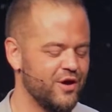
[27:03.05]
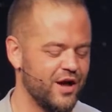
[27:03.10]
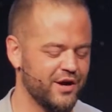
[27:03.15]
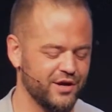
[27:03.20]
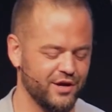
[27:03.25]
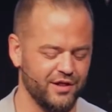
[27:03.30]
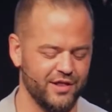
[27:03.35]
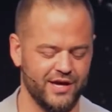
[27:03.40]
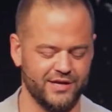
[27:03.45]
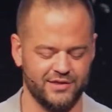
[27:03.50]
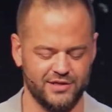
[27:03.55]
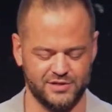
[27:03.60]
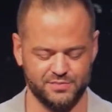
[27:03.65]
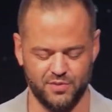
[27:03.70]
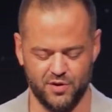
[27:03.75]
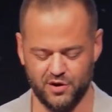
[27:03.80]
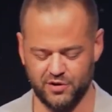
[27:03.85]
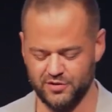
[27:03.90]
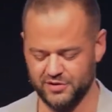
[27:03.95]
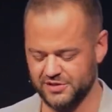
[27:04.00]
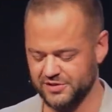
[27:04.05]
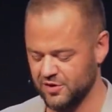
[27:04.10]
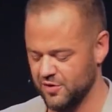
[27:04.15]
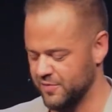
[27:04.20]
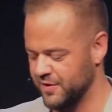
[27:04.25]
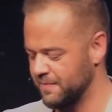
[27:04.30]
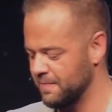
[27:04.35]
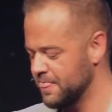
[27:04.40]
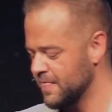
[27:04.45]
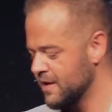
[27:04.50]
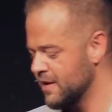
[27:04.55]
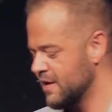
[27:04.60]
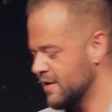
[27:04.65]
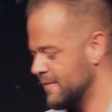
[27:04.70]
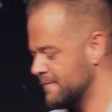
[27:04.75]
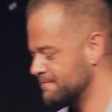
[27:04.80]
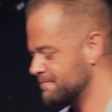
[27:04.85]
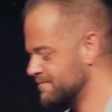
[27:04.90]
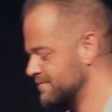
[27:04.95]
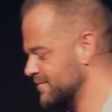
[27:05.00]
not going to like this part of the sermon.
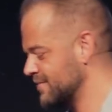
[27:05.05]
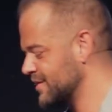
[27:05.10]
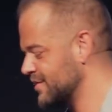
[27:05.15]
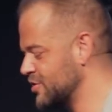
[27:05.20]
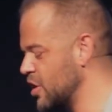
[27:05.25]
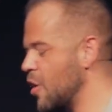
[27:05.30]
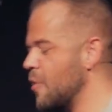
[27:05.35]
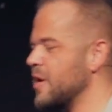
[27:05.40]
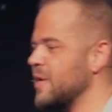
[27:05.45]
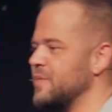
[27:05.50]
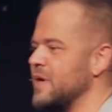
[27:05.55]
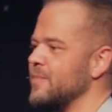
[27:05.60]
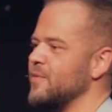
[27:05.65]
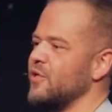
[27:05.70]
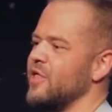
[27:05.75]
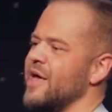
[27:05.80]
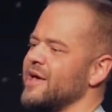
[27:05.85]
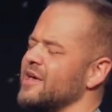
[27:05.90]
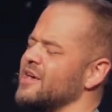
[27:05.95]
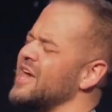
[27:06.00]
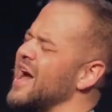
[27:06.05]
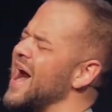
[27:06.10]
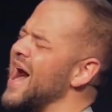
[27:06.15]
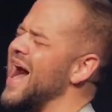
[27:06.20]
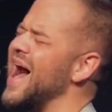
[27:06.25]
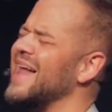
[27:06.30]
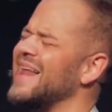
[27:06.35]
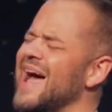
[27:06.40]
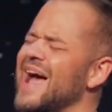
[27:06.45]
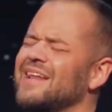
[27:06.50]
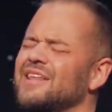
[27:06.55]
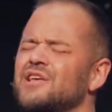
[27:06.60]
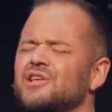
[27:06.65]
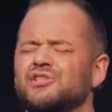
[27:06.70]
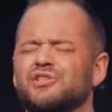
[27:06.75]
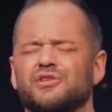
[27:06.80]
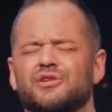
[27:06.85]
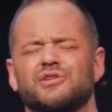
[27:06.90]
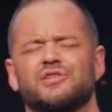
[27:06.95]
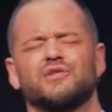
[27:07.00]
There will be people like, God, I
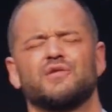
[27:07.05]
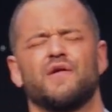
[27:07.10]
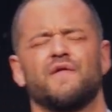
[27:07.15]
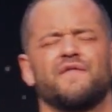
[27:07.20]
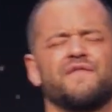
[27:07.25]
need you to do a